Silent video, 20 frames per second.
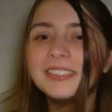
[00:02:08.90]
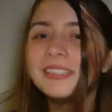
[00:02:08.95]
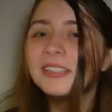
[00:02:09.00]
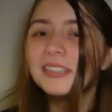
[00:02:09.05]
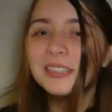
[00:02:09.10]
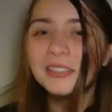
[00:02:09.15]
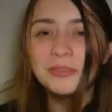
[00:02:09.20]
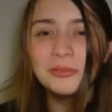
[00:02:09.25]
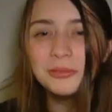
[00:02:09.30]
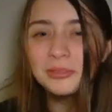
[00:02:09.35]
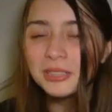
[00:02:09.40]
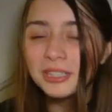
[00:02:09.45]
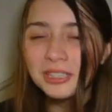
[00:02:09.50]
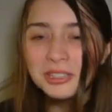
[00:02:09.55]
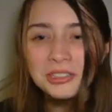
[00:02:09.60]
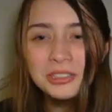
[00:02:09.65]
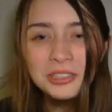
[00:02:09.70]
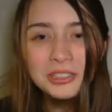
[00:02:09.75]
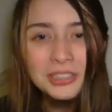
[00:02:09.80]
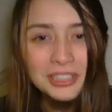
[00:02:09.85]

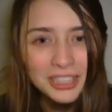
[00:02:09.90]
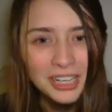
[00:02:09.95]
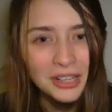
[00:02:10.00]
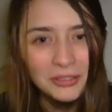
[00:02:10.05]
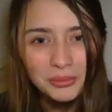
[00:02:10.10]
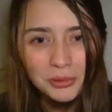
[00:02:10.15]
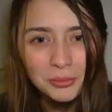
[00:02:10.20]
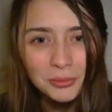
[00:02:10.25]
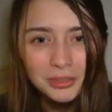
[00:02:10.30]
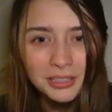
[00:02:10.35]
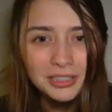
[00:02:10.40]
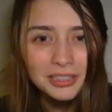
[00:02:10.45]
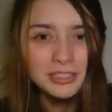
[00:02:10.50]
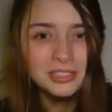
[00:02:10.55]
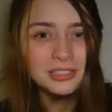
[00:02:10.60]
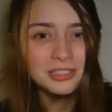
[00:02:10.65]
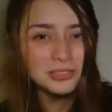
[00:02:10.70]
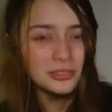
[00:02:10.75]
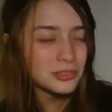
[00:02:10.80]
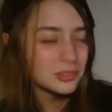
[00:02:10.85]
It could never be an
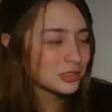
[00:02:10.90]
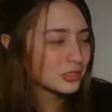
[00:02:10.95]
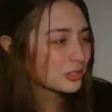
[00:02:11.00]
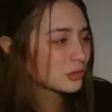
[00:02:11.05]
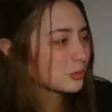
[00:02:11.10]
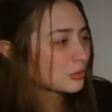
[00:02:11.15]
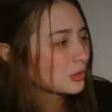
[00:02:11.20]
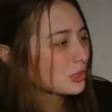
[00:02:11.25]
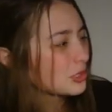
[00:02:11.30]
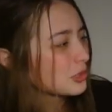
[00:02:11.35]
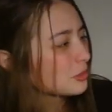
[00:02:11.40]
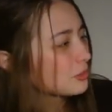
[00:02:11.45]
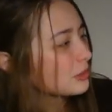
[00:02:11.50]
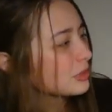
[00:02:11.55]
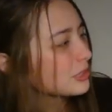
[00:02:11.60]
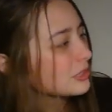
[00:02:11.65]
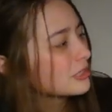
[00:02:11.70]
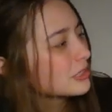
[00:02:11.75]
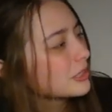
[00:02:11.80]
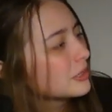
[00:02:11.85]
issue. I just wish it
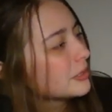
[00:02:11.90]
was.